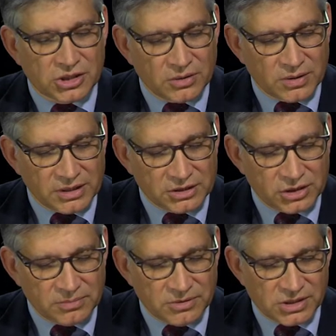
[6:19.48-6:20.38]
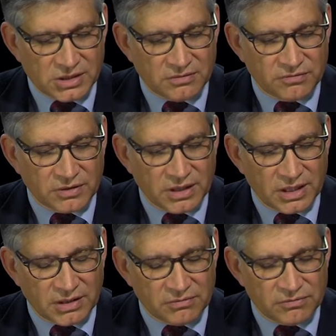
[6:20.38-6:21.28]
So in terms of,
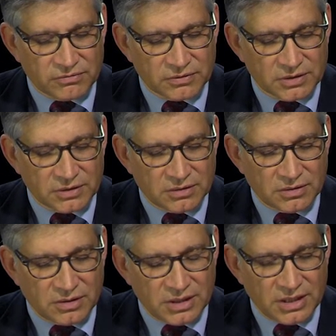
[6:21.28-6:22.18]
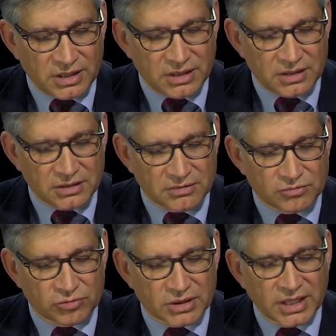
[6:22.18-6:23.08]
of the
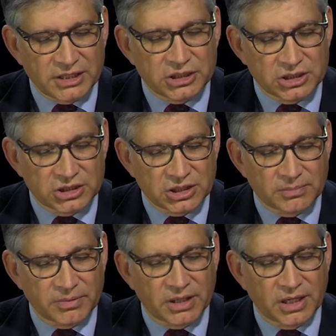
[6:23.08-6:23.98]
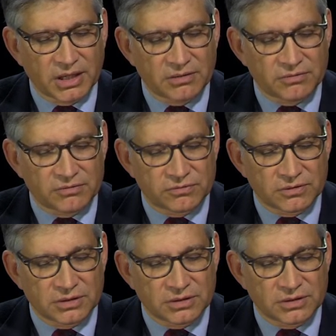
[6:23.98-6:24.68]
relationship of,